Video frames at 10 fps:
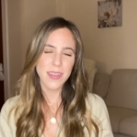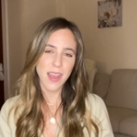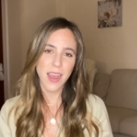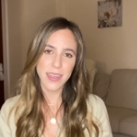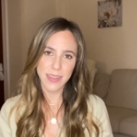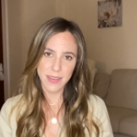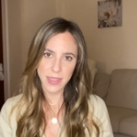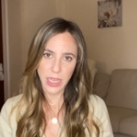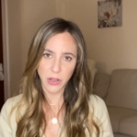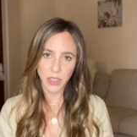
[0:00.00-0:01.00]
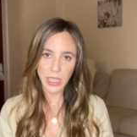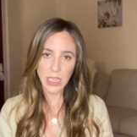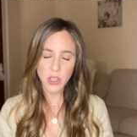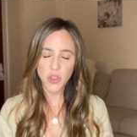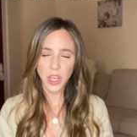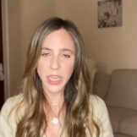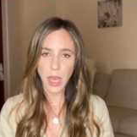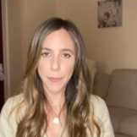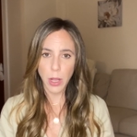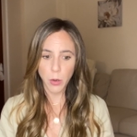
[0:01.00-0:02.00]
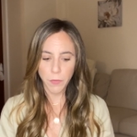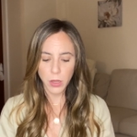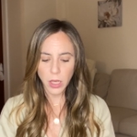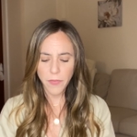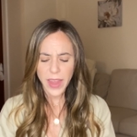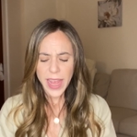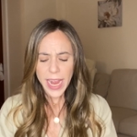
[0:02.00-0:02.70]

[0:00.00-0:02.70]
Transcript: Not necessarily. It's usually not powerful enough,